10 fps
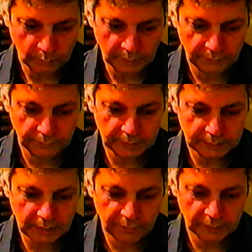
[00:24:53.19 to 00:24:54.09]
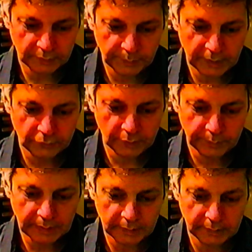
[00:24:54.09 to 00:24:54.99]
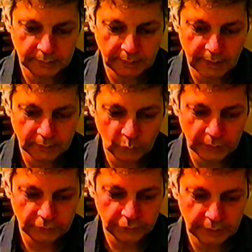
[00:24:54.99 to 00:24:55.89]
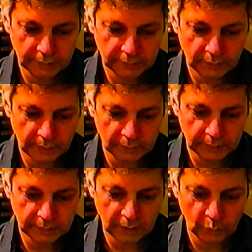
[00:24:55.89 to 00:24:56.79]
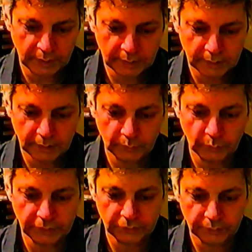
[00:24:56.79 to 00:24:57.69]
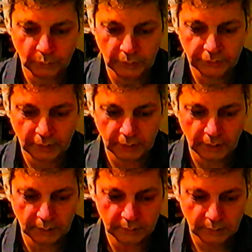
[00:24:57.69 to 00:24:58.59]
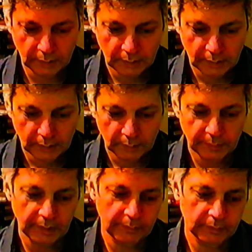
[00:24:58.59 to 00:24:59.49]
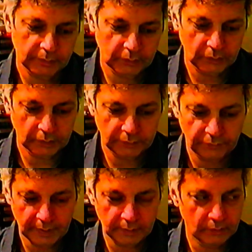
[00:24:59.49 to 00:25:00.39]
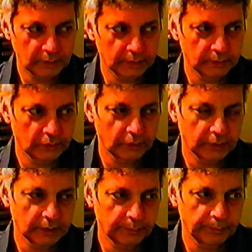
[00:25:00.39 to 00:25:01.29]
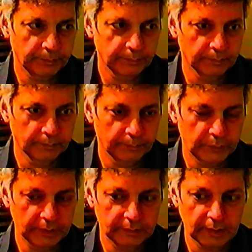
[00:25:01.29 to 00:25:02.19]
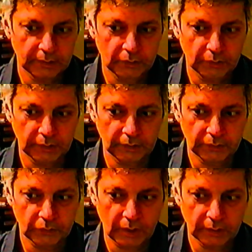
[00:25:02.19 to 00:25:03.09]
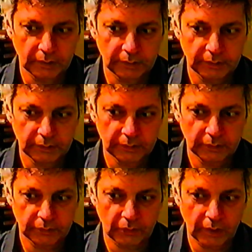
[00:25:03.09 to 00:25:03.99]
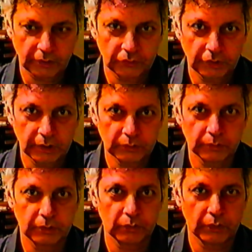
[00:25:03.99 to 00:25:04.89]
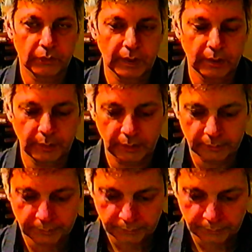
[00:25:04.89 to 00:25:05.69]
157 spaceship can detect which shields around it are weakened and which which are not maybe you could you can so you could present you the strongest strongest shield to, to your enemy.